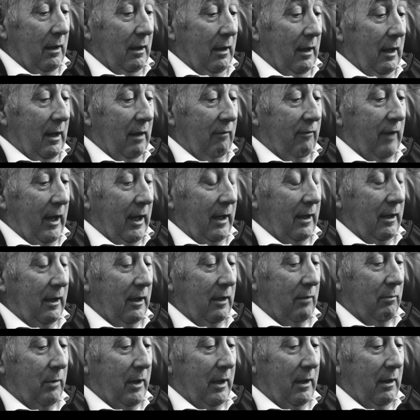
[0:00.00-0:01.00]
have
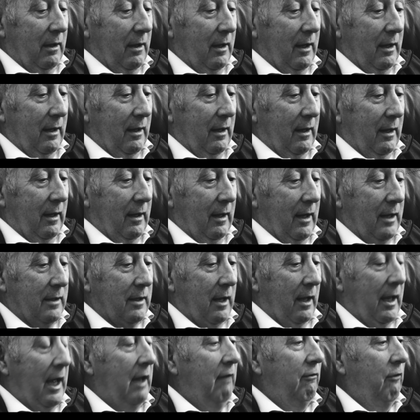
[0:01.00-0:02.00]
ideas, but it has a
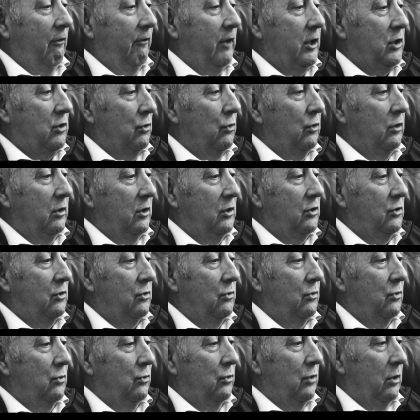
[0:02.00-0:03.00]
life of its own. The
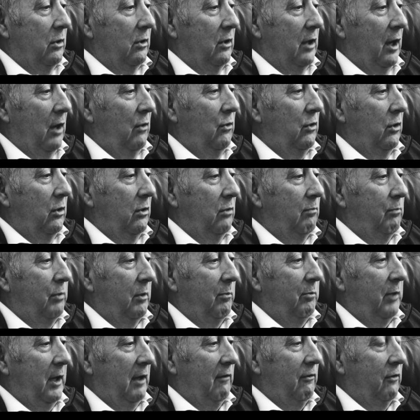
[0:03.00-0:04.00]
show, how you
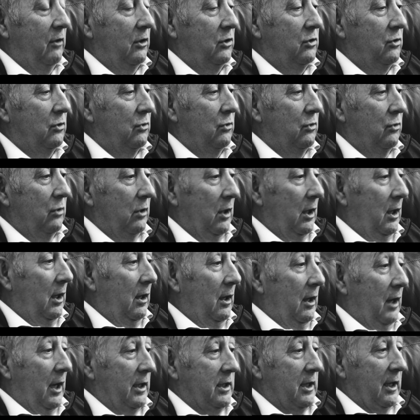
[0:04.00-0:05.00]
prepare for the show,
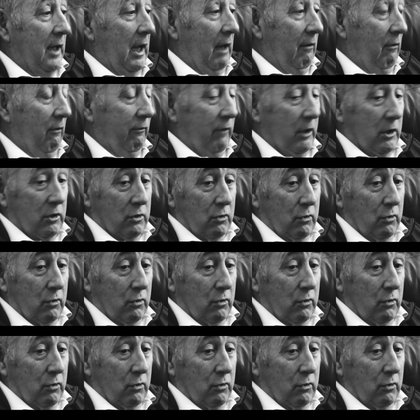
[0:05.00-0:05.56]
has a life of its